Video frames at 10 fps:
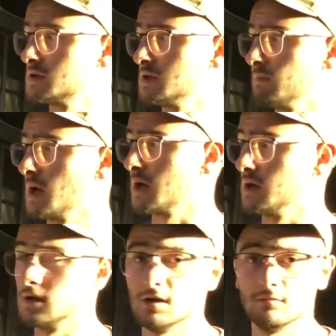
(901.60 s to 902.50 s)
because I'm not
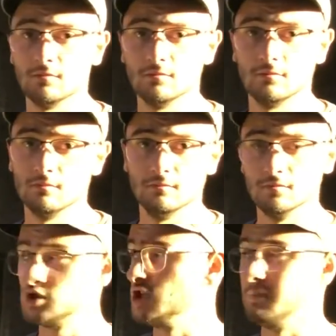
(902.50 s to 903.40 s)
gonna
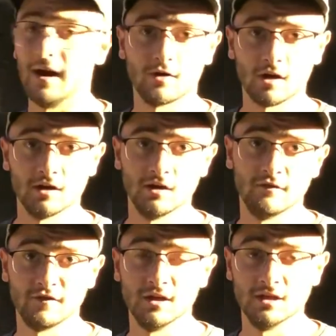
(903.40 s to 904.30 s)
cheap out on it
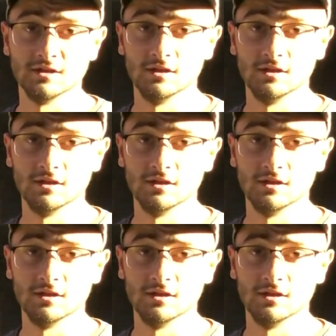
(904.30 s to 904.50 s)
if it needs